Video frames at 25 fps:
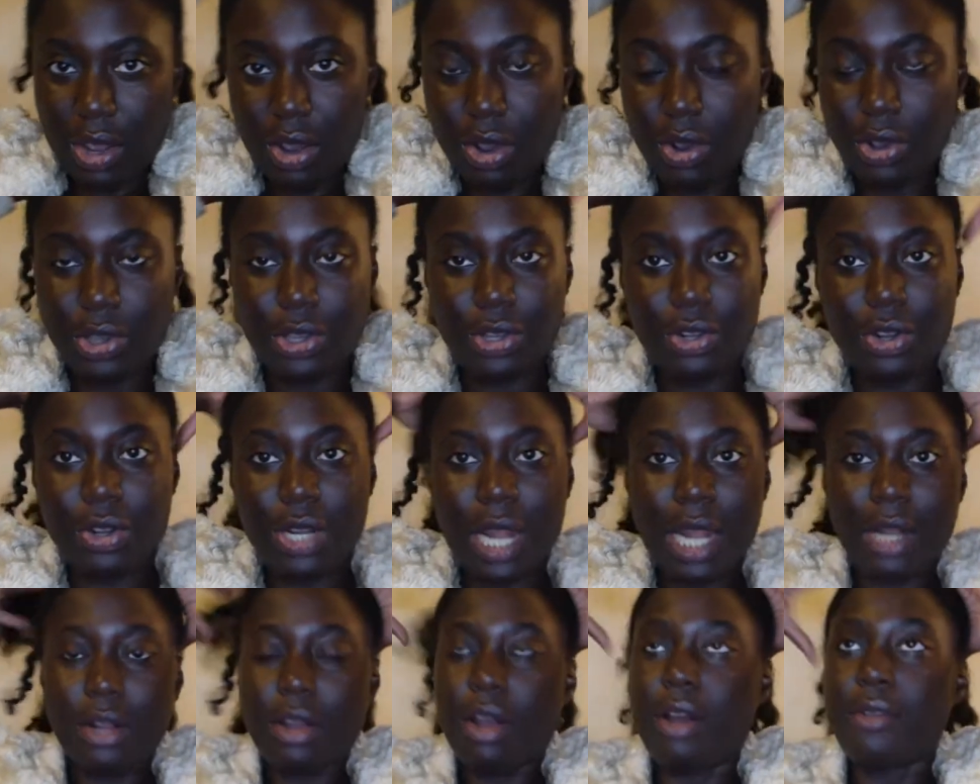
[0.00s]
oh, you know
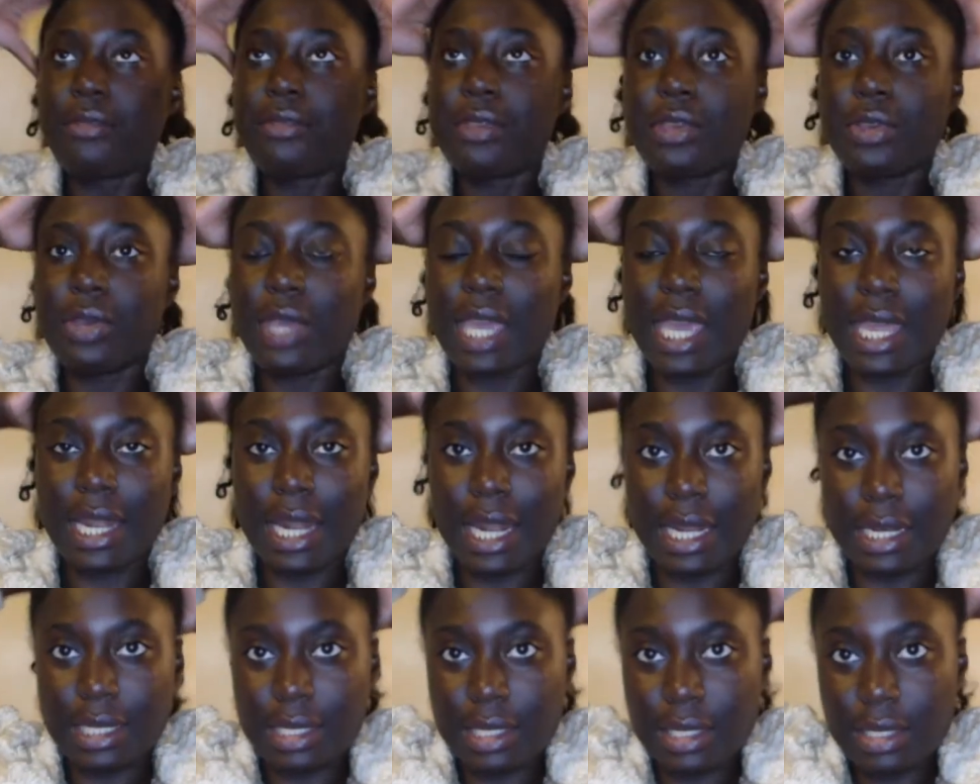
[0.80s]
that coffee you get
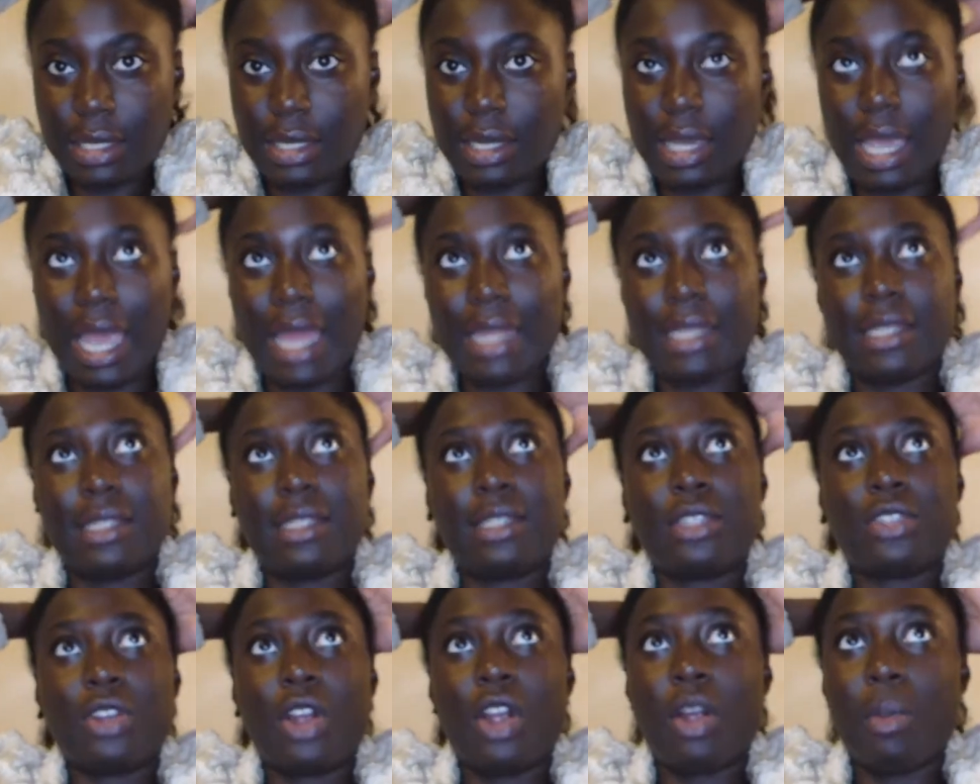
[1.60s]
at at
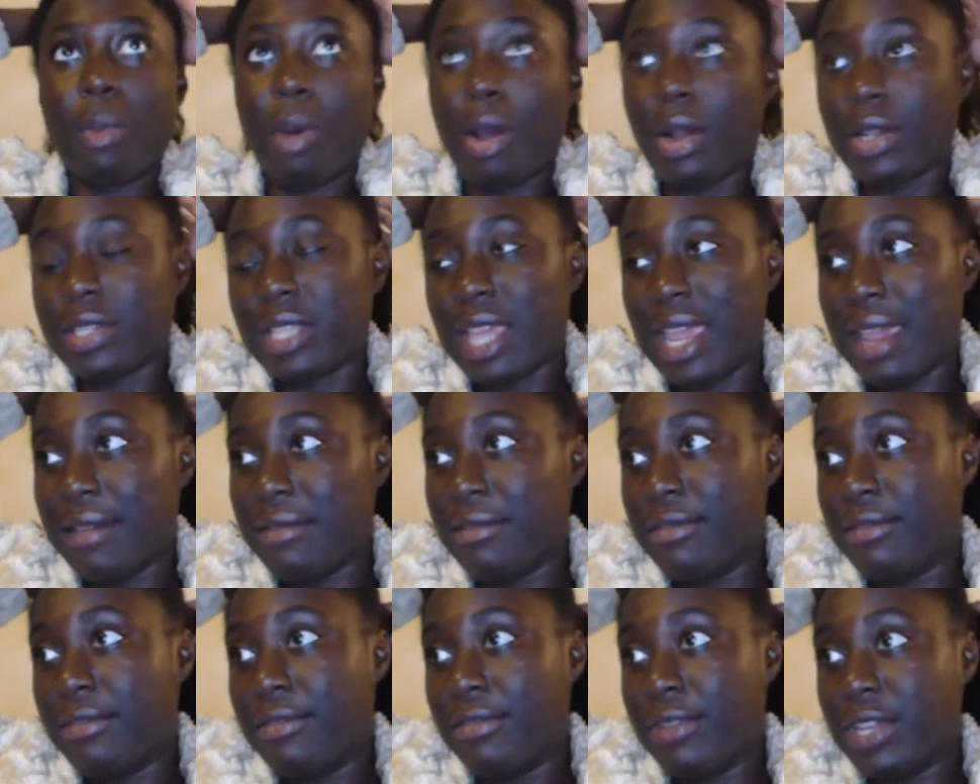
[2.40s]
Starbucks
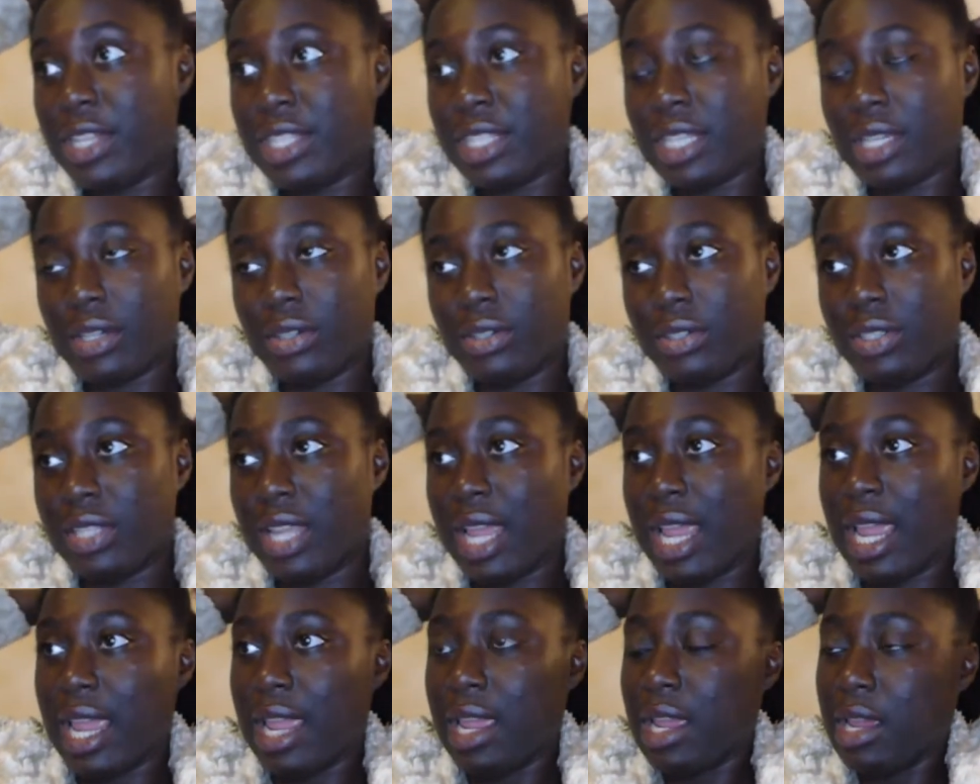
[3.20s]
every single
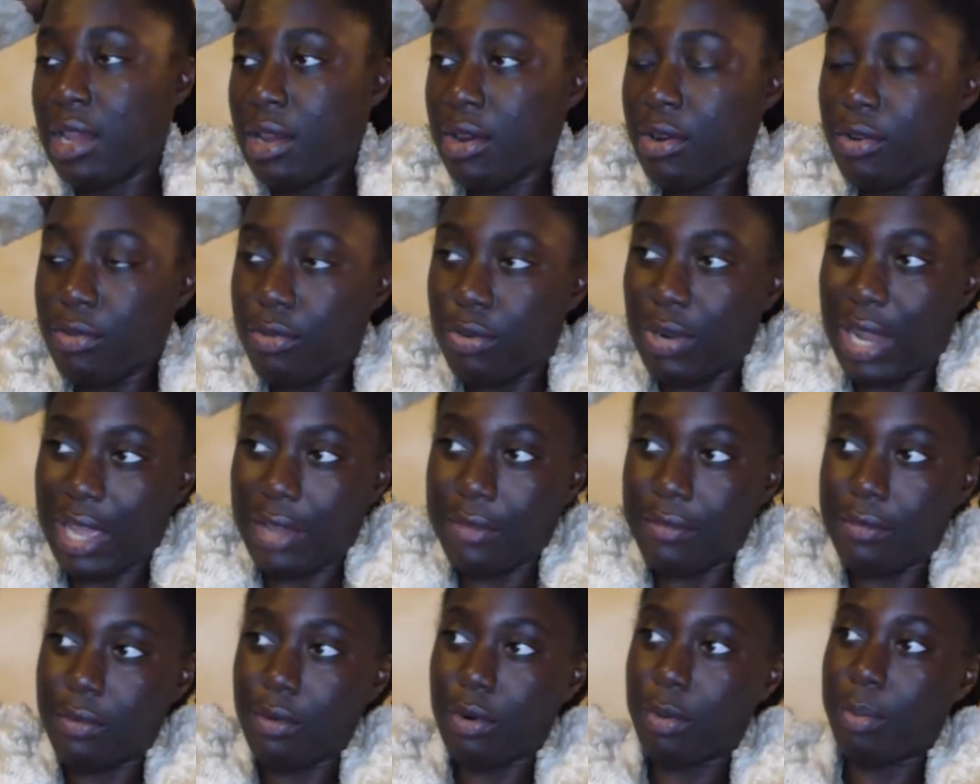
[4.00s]
day for like
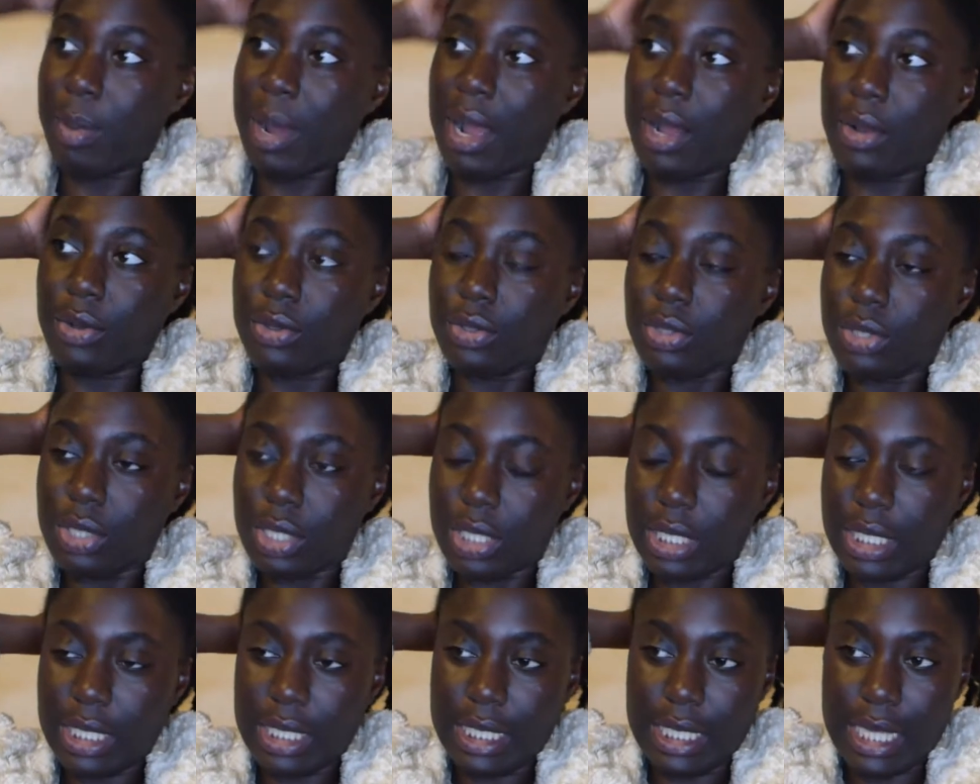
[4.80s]
four
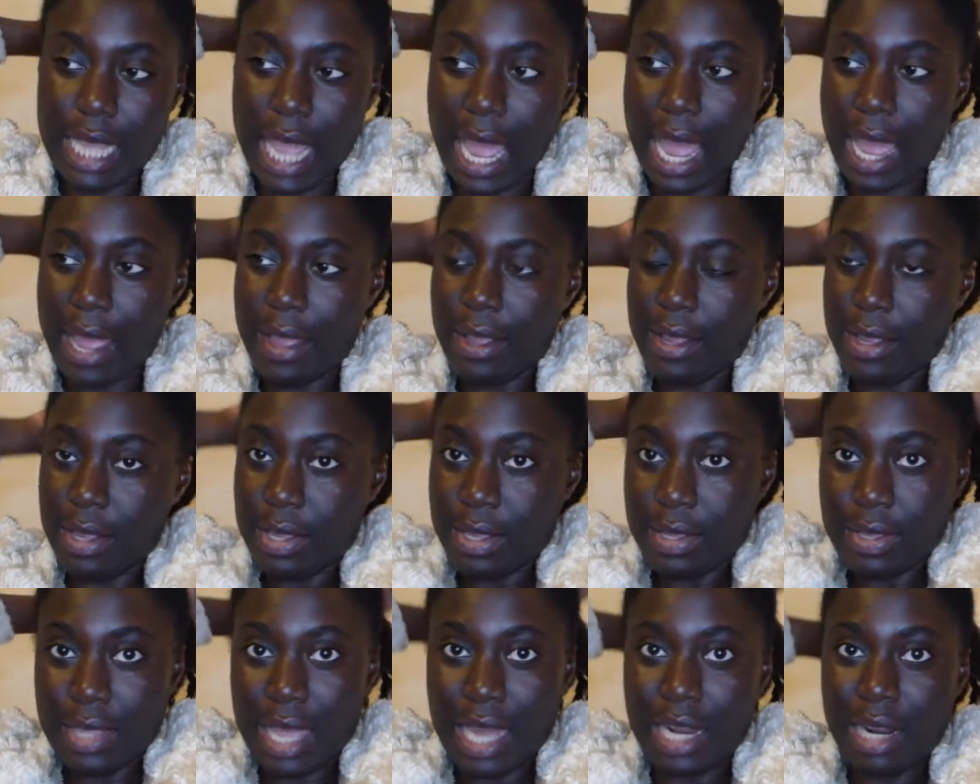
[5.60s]
pounds? Yeah,
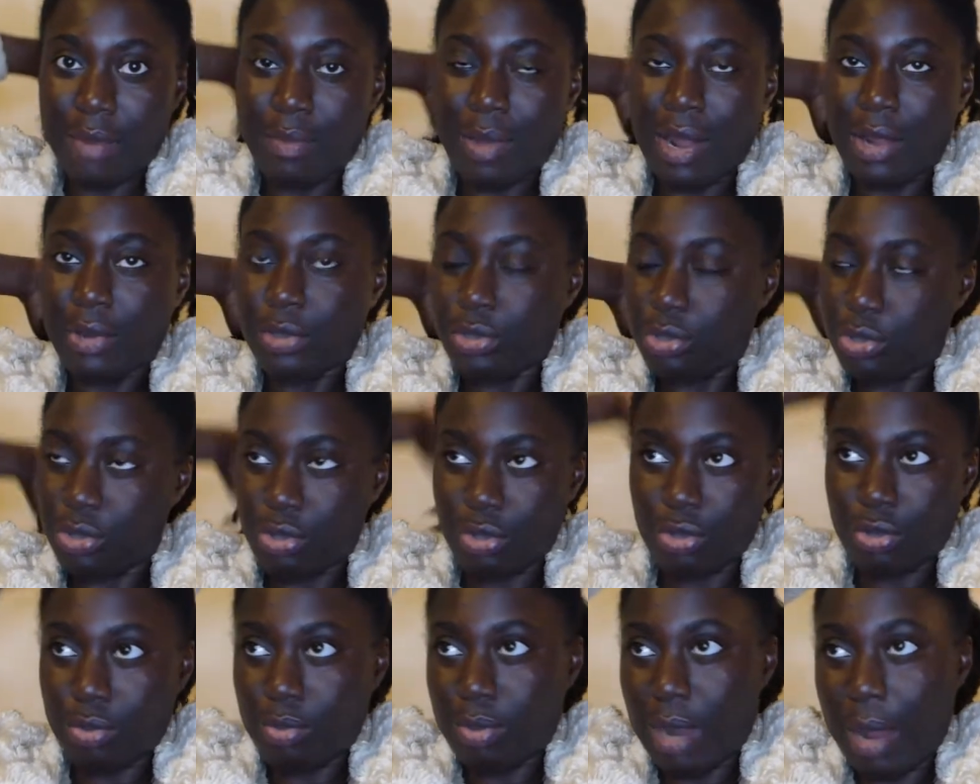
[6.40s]
that amounts
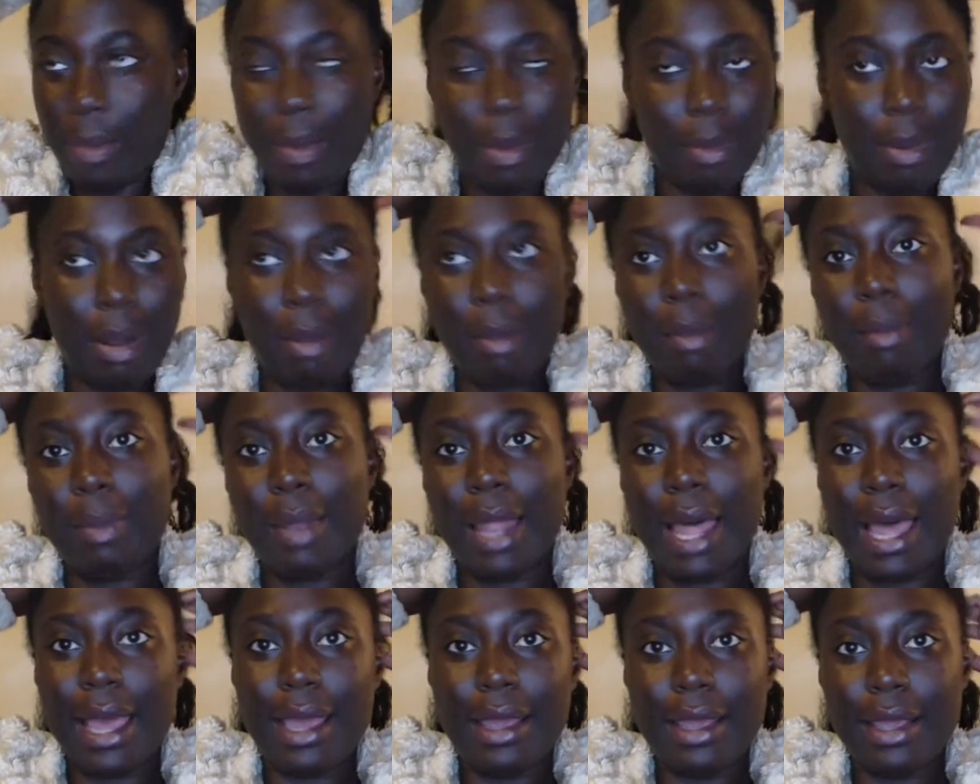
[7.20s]
to blah blah blah blah
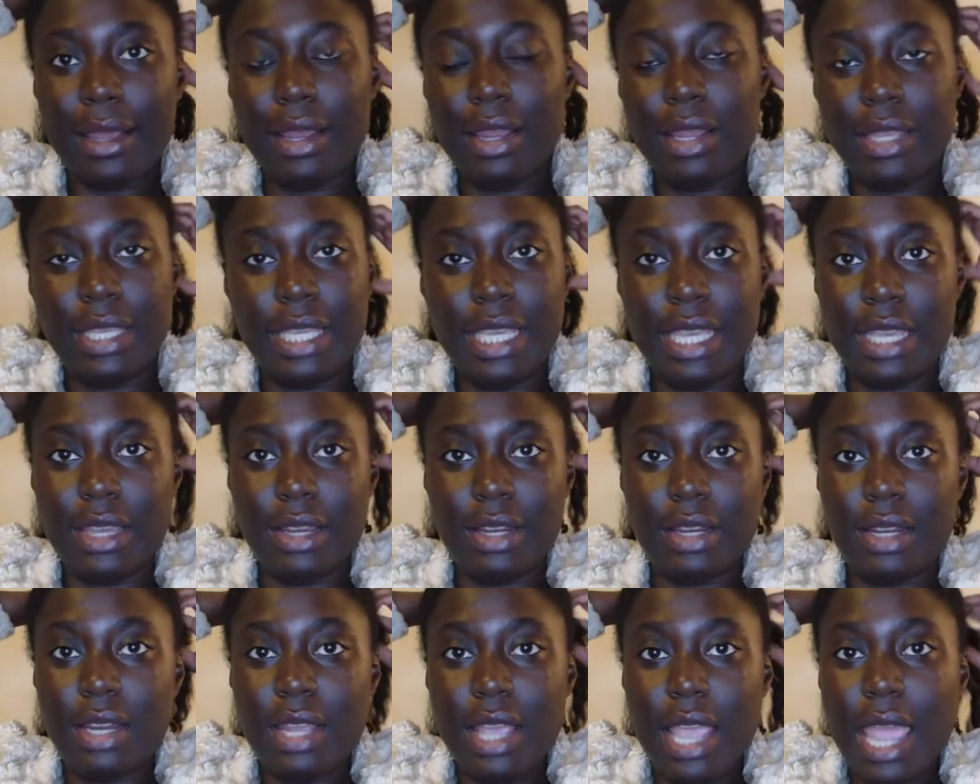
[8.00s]
blah a
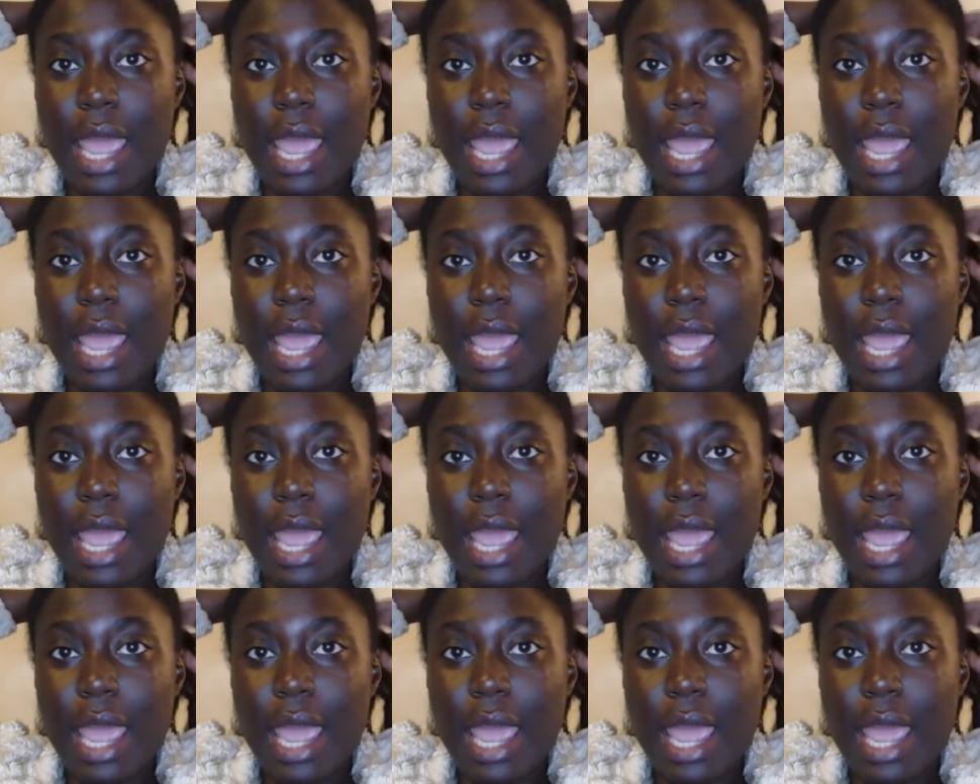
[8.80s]
year.